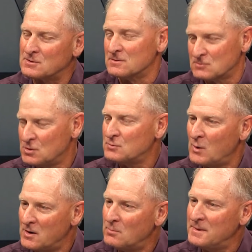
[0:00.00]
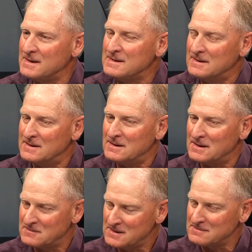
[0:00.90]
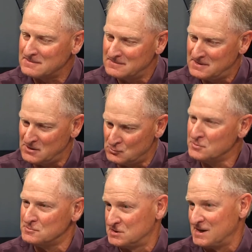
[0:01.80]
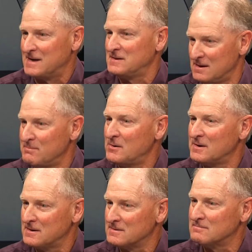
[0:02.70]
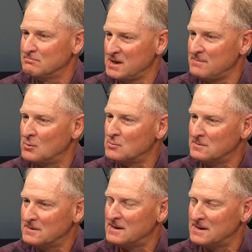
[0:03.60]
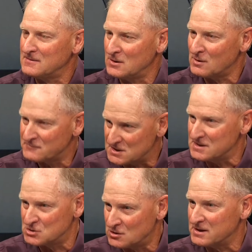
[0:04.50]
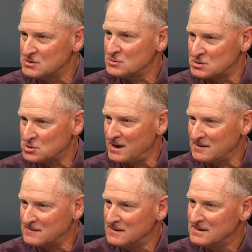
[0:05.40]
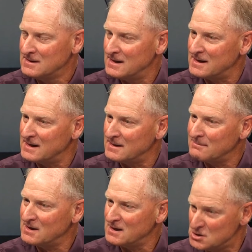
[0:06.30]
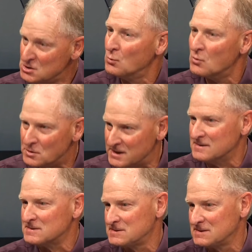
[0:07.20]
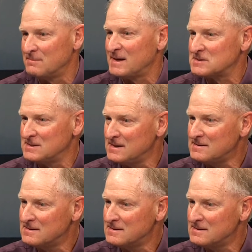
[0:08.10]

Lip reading: Look, it could well be. I think their roots are the American people. They're obviously trying to attract a new audience to the Mustang.